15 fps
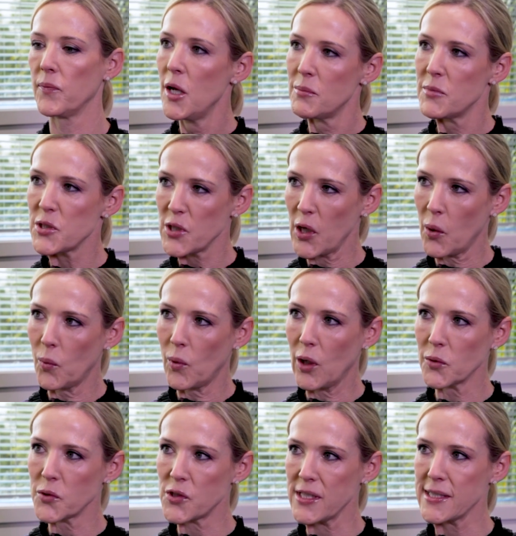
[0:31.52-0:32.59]
Michelle
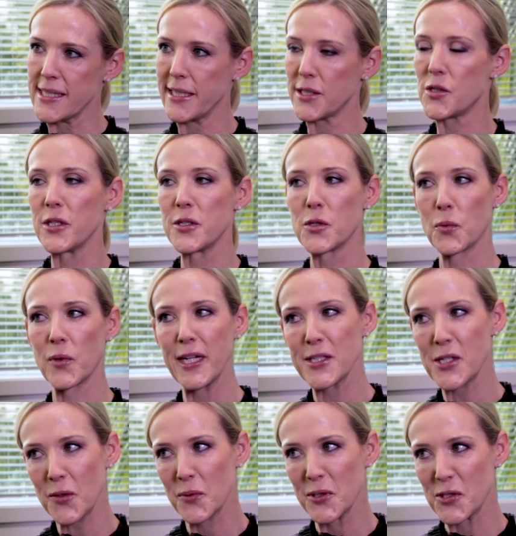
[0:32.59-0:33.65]
Walsh is actually a
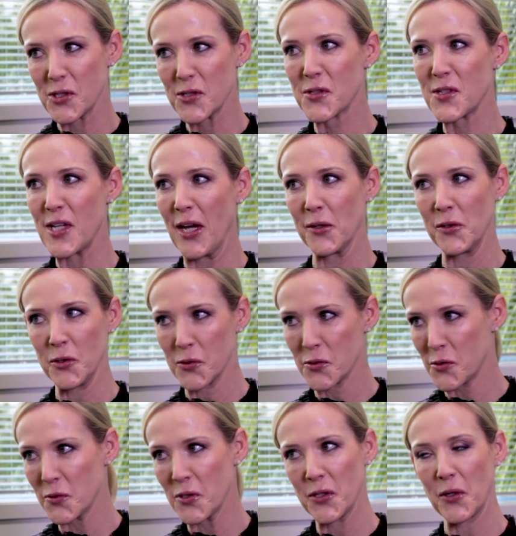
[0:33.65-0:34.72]
director, which is
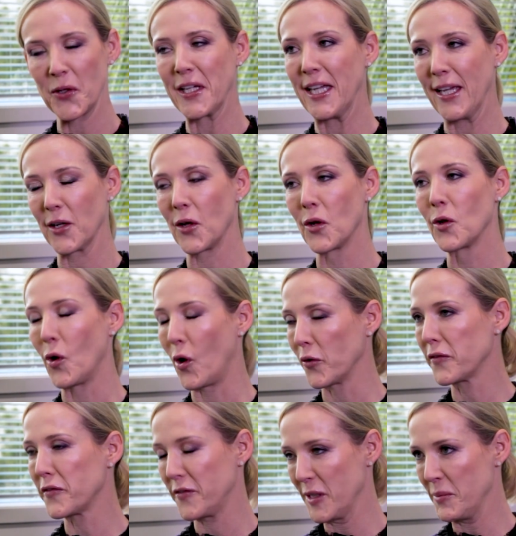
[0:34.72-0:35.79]
unusual. You don't get a lot
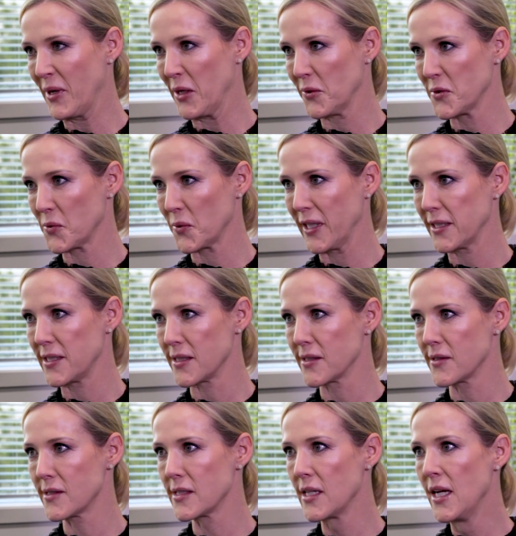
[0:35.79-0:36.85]
of female
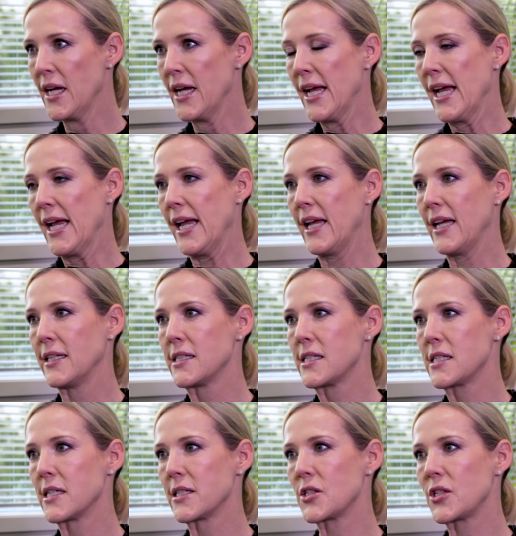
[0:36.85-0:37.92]
directors.
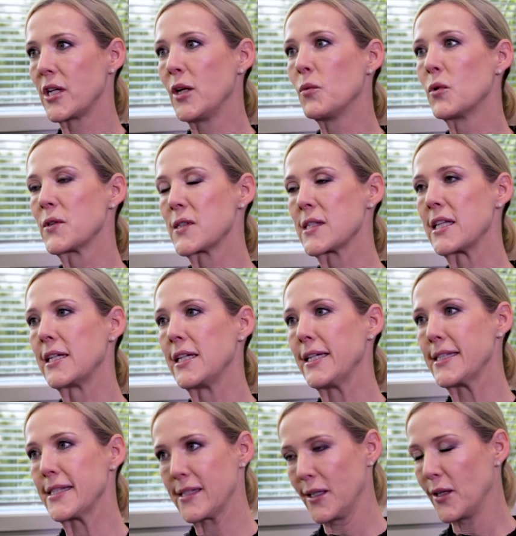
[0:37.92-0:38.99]
And she was the
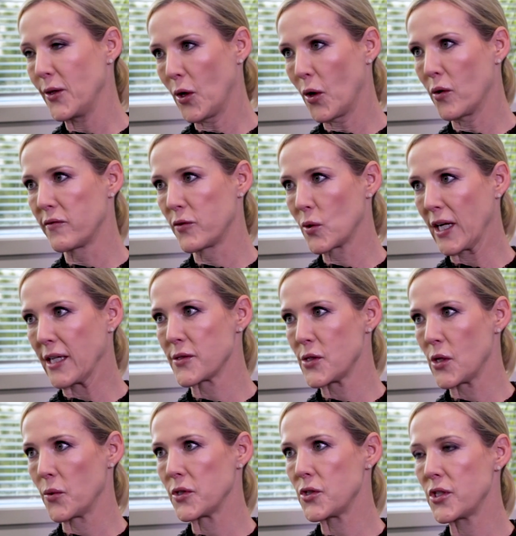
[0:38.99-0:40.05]
CEO of
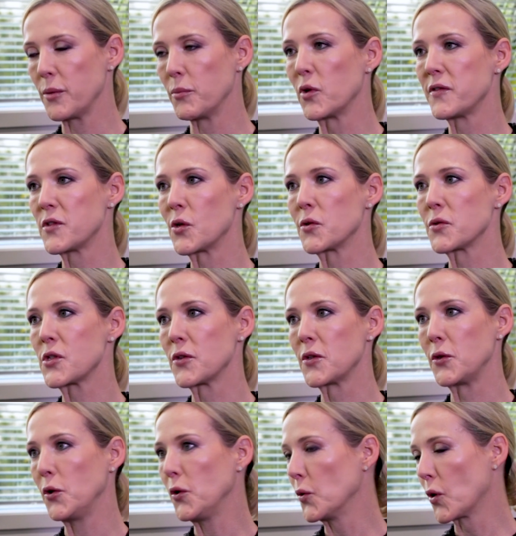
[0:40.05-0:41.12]
Augusto and she moved on to the
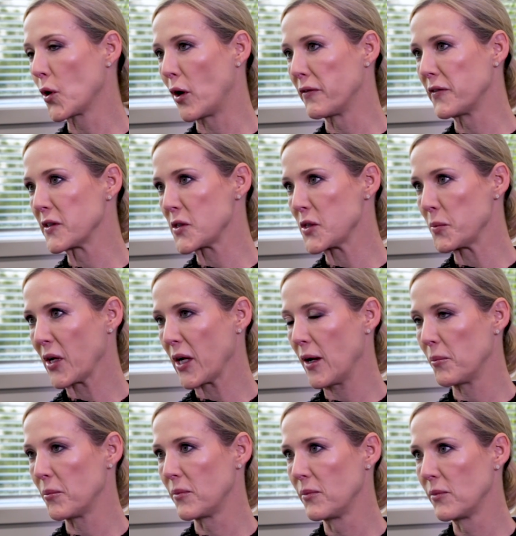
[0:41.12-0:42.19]
New York office to
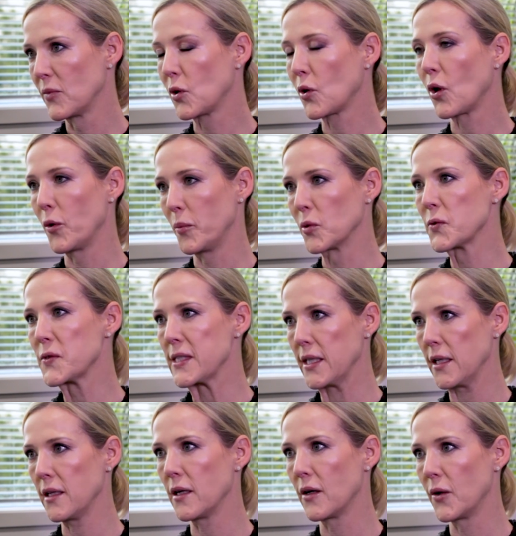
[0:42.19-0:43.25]
become global
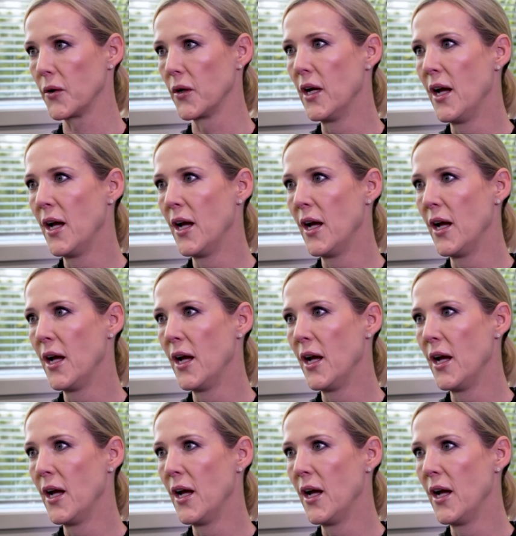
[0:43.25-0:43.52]
CEO.